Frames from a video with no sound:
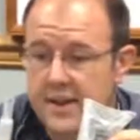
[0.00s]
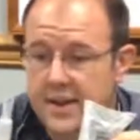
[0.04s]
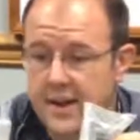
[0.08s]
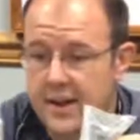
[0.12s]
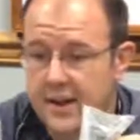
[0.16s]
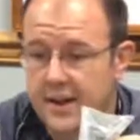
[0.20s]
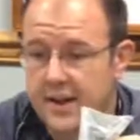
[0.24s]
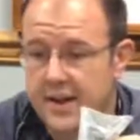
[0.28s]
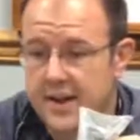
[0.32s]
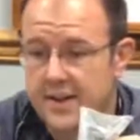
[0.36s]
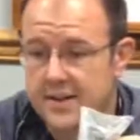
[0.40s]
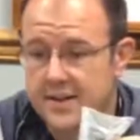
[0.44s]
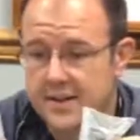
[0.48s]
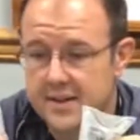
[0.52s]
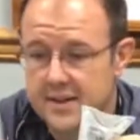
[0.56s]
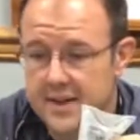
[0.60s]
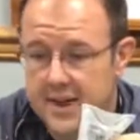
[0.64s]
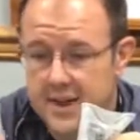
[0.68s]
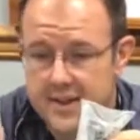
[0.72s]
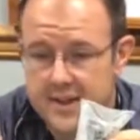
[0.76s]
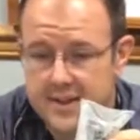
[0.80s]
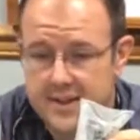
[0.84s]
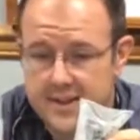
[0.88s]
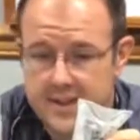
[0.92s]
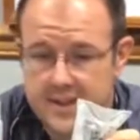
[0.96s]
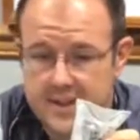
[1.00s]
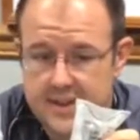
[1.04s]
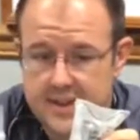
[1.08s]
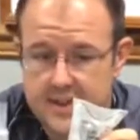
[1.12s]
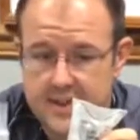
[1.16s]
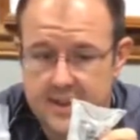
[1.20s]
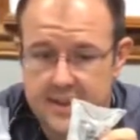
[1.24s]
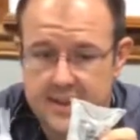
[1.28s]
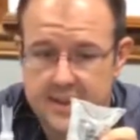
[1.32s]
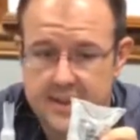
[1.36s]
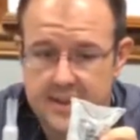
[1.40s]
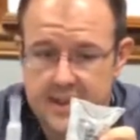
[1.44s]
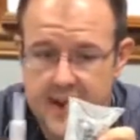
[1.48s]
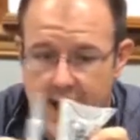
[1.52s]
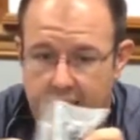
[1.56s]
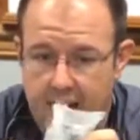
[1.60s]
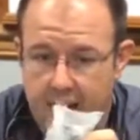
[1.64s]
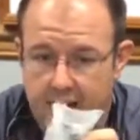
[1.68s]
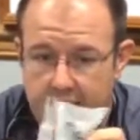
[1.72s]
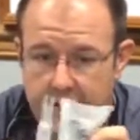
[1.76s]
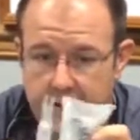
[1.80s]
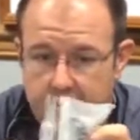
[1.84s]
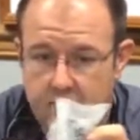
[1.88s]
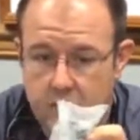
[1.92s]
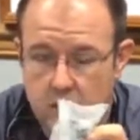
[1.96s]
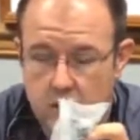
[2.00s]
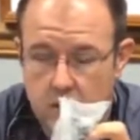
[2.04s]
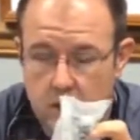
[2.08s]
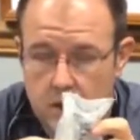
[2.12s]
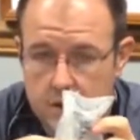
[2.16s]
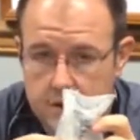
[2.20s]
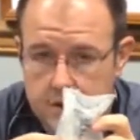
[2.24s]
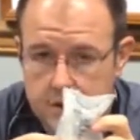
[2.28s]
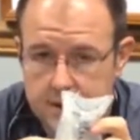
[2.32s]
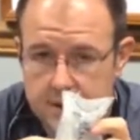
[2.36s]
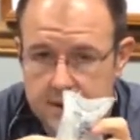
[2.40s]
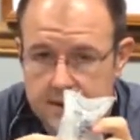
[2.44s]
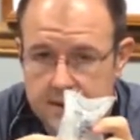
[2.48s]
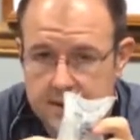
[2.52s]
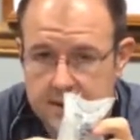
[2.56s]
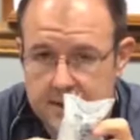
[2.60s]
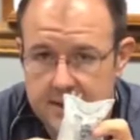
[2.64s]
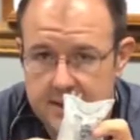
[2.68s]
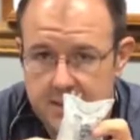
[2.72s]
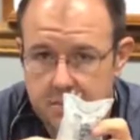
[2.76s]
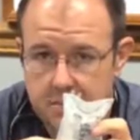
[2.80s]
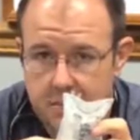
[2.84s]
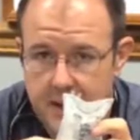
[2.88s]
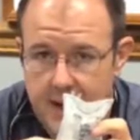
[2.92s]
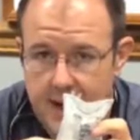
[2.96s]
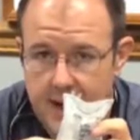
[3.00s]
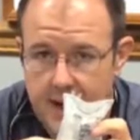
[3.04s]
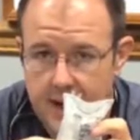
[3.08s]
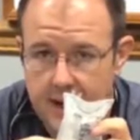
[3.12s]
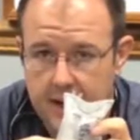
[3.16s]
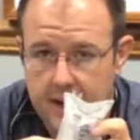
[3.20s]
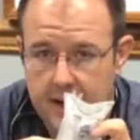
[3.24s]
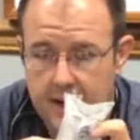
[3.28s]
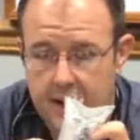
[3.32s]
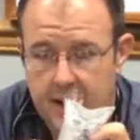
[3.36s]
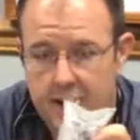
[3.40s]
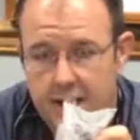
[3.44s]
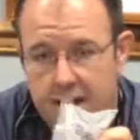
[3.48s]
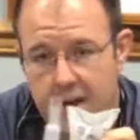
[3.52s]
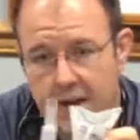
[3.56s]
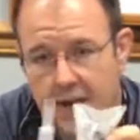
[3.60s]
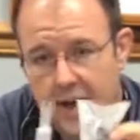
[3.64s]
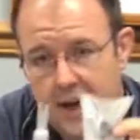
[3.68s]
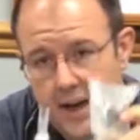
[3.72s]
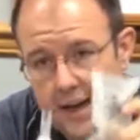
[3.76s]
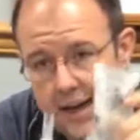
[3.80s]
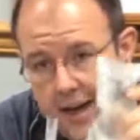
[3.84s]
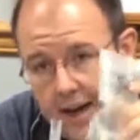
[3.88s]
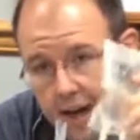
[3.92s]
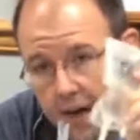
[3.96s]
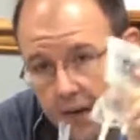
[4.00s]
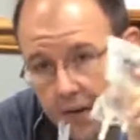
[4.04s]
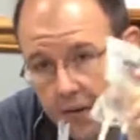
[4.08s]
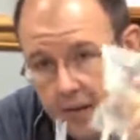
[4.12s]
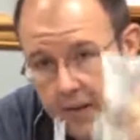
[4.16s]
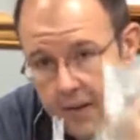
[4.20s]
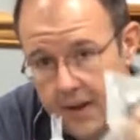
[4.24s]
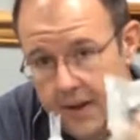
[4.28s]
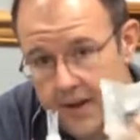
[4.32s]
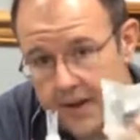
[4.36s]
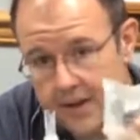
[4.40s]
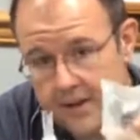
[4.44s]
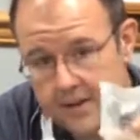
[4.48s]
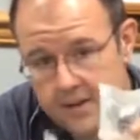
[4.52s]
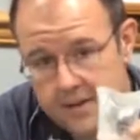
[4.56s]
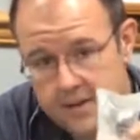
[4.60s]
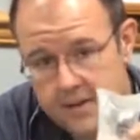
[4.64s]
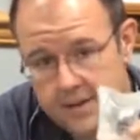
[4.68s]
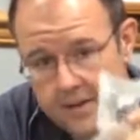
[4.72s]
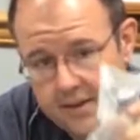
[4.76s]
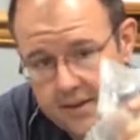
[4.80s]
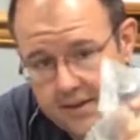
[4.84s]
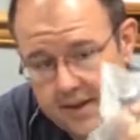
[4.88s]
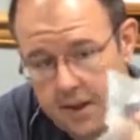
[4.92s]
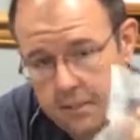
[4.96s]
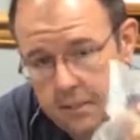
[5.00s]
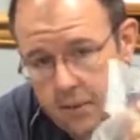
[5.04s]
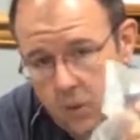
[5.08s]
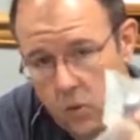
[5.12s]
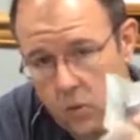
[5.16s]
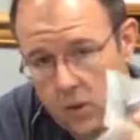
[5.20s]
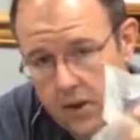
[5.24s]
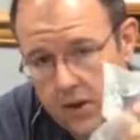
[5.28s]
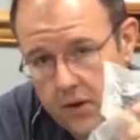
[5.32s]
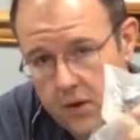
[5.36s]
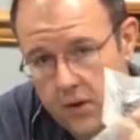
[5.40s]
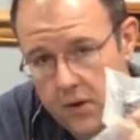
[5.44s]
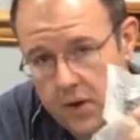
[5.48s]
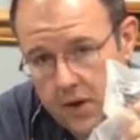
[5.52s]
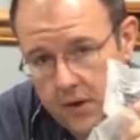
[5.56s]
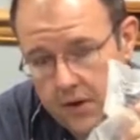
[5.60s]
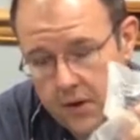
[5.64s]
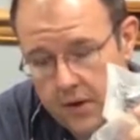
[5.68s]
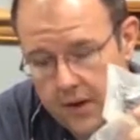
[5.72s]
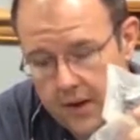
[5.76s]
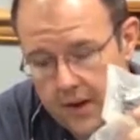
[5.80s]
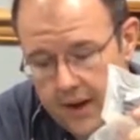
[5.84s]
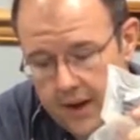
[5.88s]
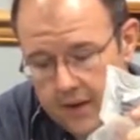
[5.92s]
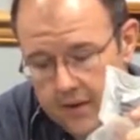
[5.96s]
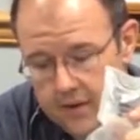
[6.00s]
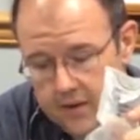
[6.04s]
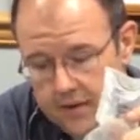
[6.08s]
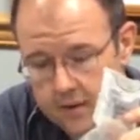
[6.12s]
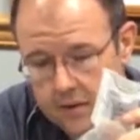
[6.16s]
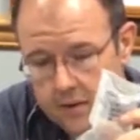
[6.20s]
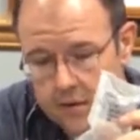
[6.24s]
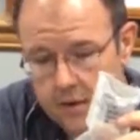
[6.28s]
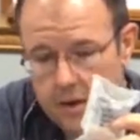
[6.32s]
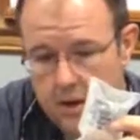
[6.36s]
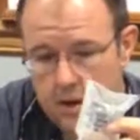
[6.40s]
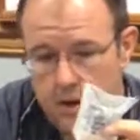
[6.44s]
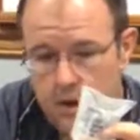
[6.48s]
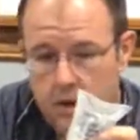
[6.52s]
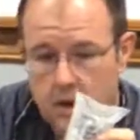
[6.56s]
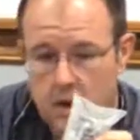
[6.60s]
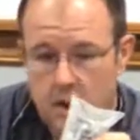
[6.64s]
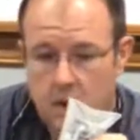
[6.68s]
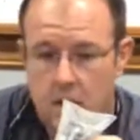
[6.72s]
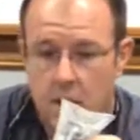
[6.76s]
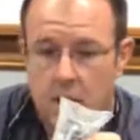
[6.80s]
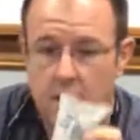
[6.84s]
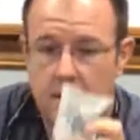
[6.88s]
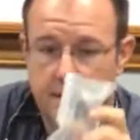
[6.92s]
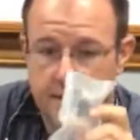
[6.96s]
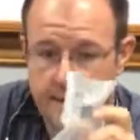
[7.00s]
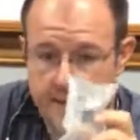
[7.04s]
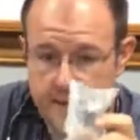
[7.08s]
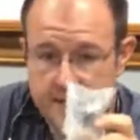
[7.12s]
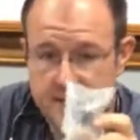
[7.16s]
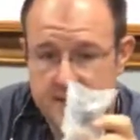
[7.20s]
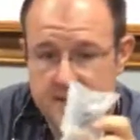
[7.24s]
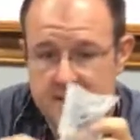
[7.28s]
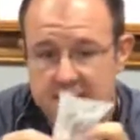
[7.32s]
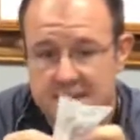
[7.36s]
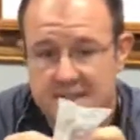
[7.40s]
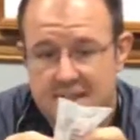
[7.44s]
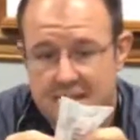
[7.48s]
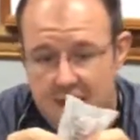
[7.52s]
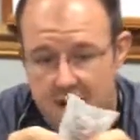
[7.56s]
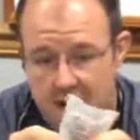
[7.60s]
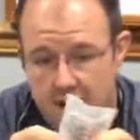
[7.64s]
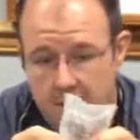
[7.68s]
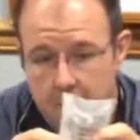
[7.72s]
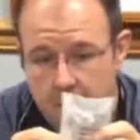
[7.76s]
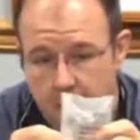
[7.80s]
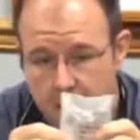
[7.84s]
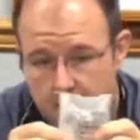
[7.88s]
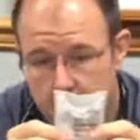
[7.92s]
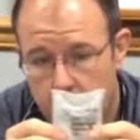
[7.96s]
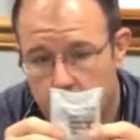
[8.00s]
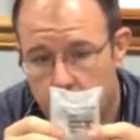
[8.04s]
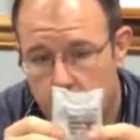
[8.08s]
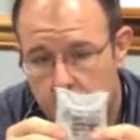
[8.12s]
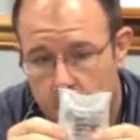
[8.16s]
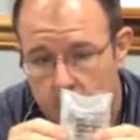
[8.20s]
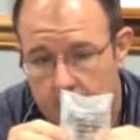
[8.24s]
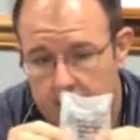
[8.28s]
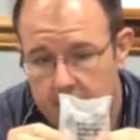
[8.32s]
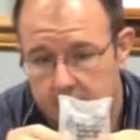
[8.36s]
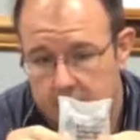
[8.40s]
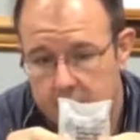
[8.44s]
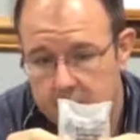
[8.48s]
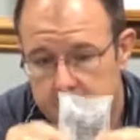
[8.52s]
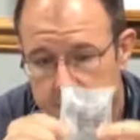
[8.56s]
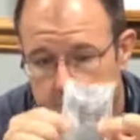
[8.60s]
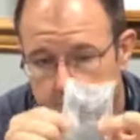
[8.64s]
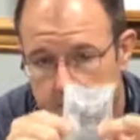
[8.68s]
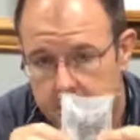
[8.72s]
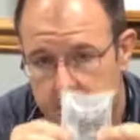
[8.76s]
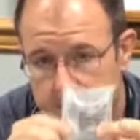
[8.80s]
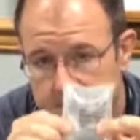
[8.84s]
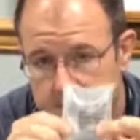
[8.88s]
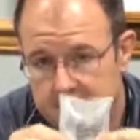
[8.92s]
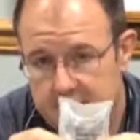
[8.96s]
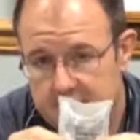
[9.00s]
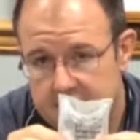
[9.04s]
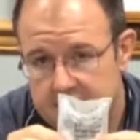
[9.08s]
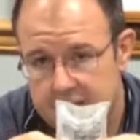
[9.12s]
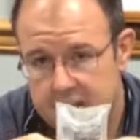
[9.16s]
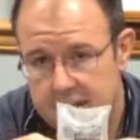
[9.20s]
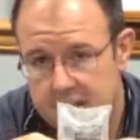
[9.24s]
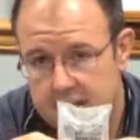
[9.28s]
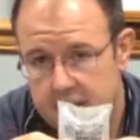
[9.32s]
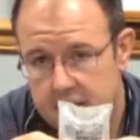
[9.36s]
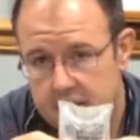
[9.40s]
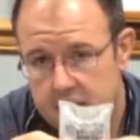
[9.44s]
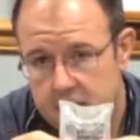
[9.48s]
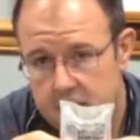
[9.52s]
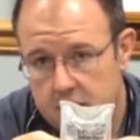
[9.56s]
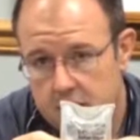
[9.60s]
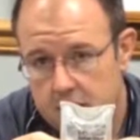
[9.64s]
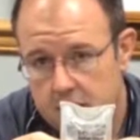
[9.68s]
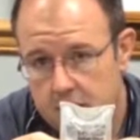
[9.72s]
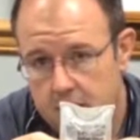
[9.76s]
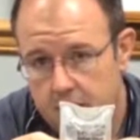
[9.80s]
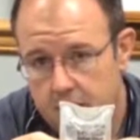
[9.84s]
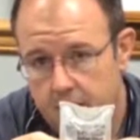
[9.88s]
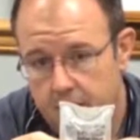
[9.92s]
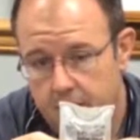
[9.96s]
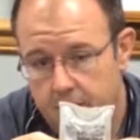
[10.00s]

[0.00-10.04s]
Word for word: one to ten thousand, ten c c s, and added it to a one hundred c c bag, and now this is epi one to one hundred thousand. This is ten micrograms per cc.